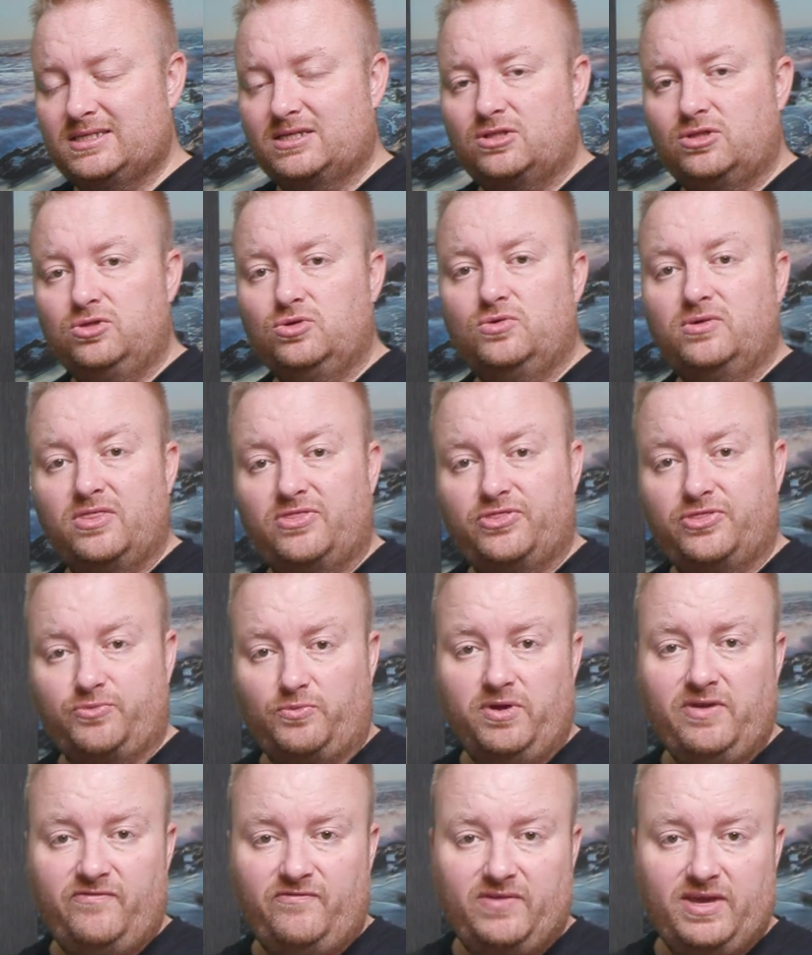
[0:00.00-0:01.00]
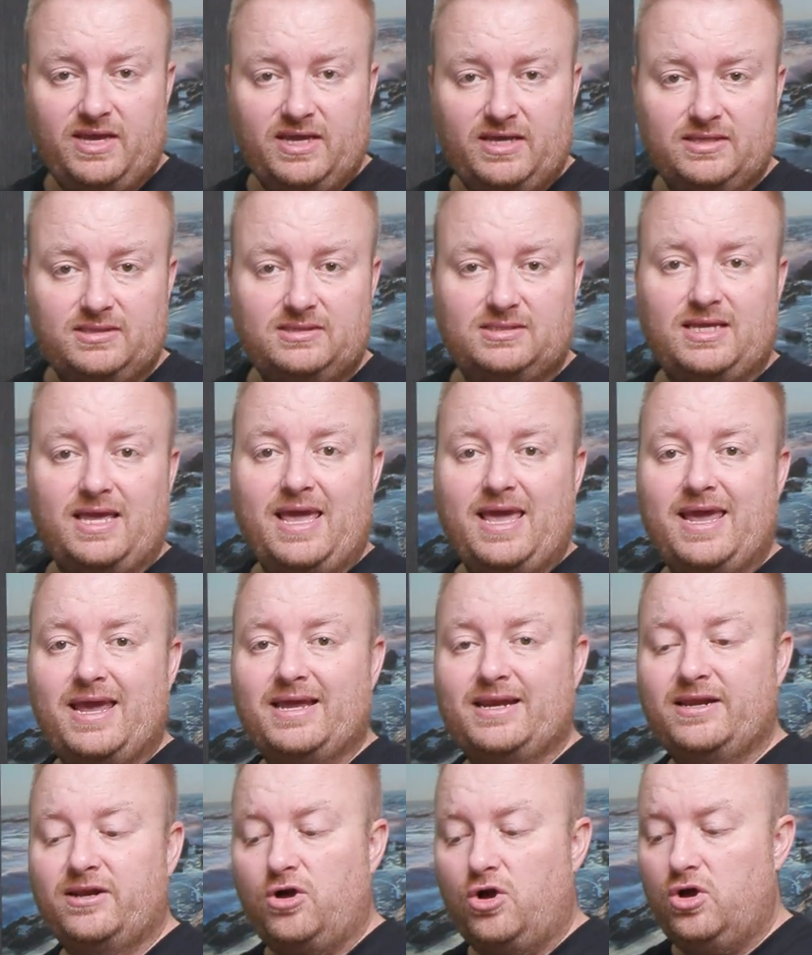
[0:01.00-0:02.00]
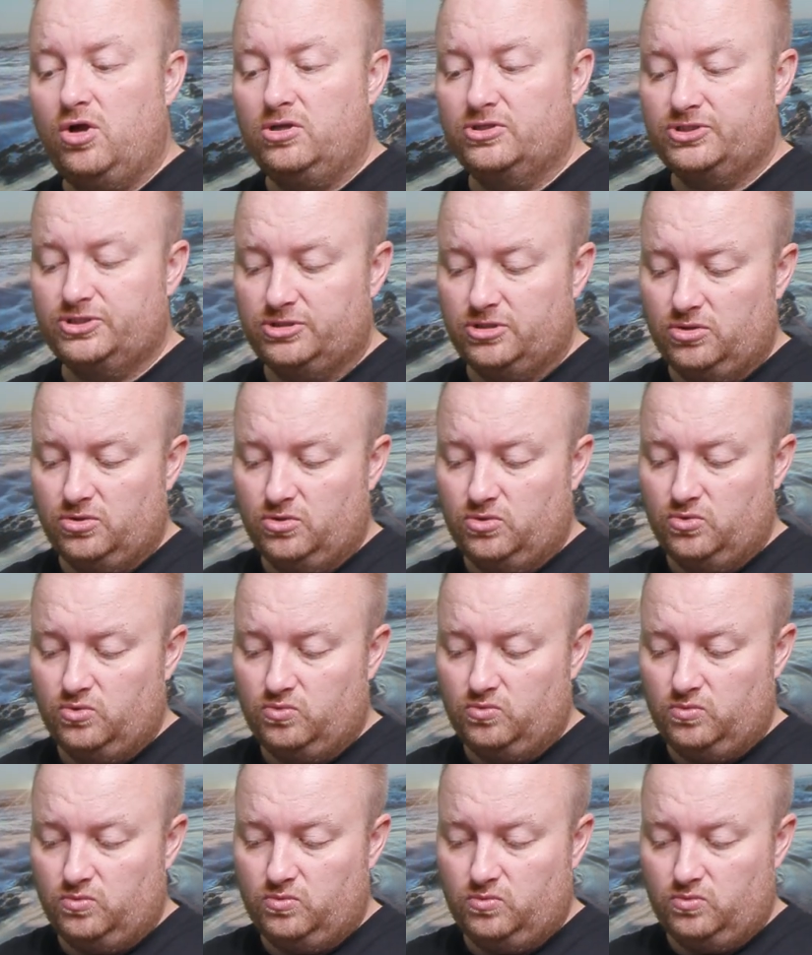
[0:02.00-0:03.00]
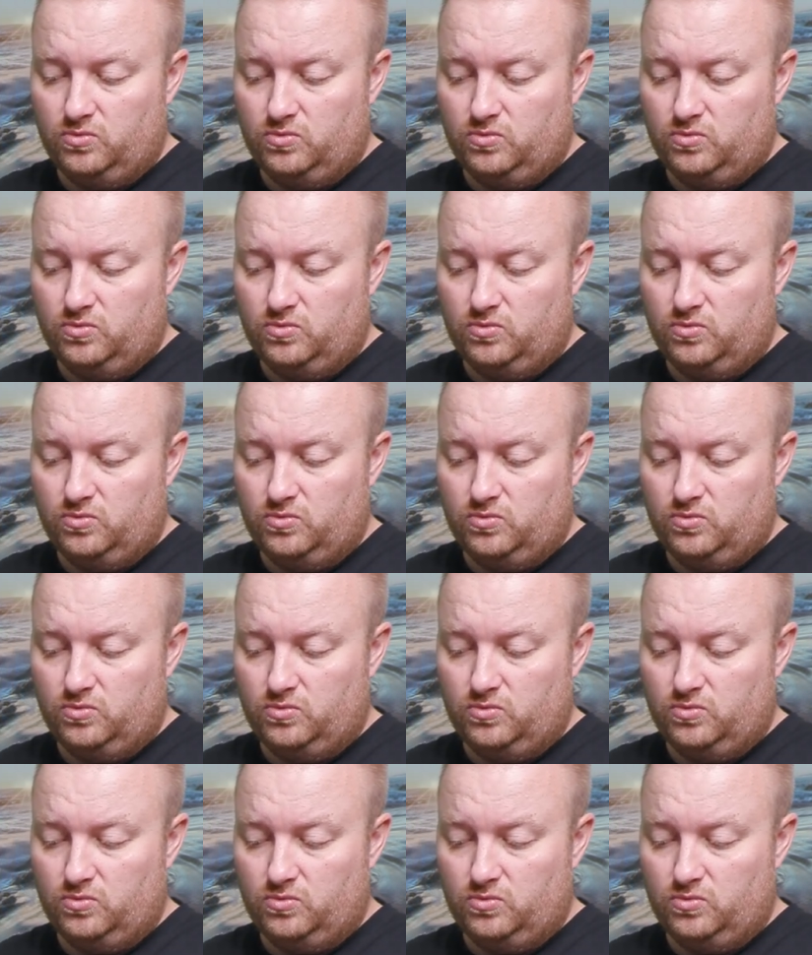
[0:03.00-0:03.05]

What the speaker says: include 3 fans and it also